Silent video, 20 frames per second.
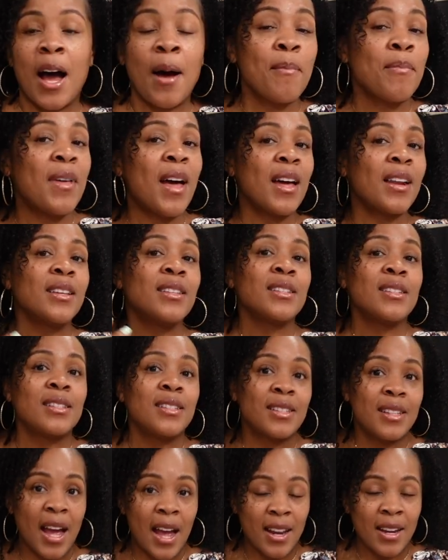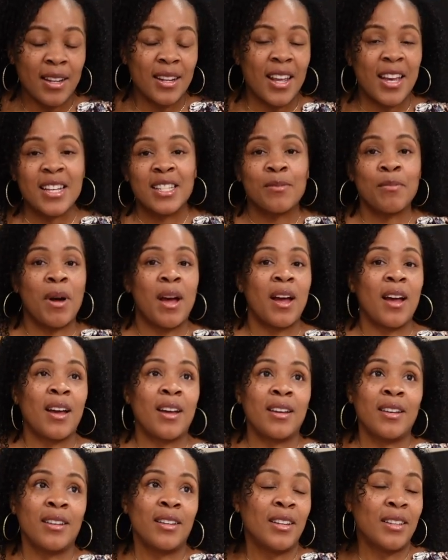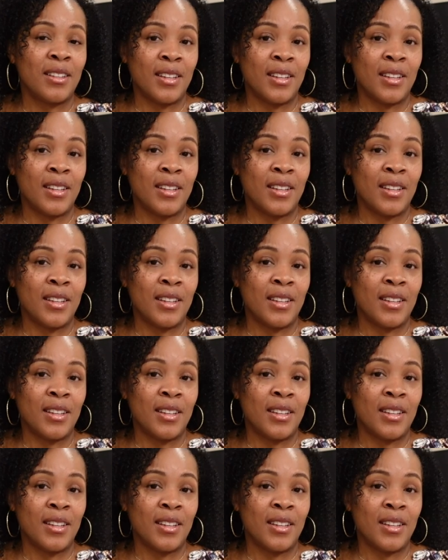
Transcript: I'm not as excited as my